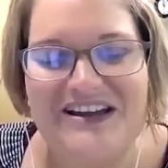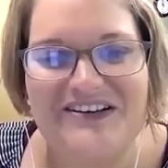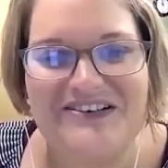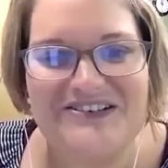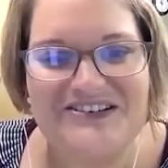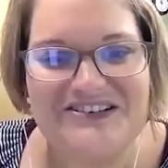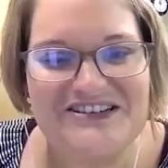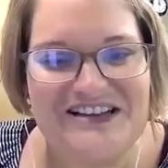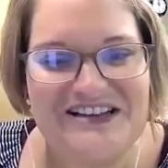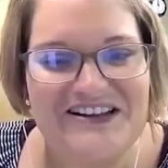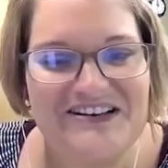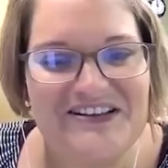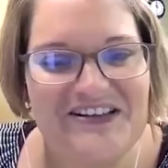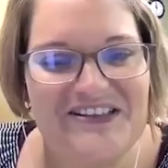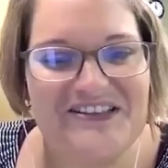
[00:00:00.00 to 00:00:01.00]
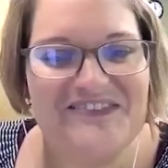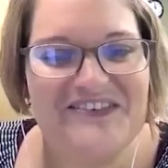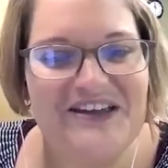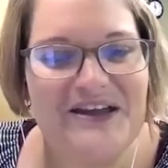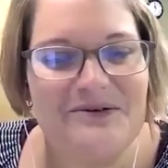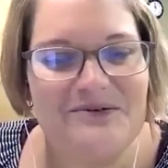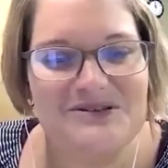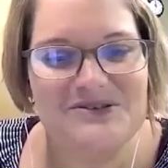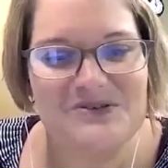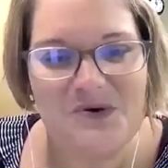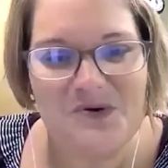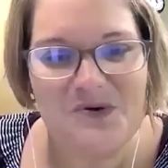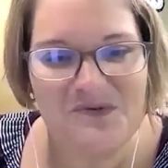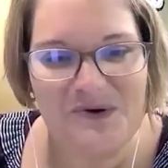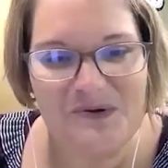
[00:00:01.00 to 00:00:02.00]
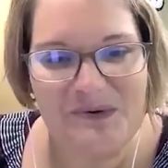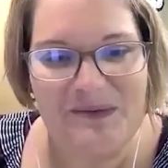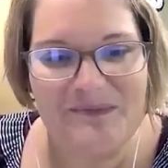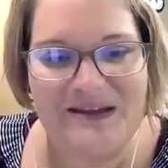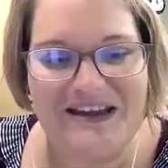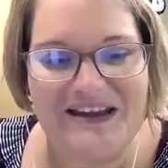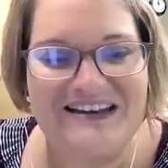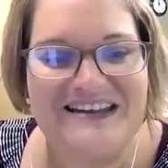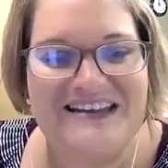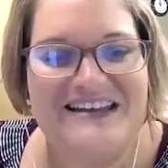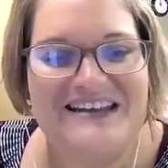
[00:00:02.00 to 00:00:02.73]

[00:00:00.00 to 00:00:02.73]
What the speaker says: understand all of it. It was overwhelming.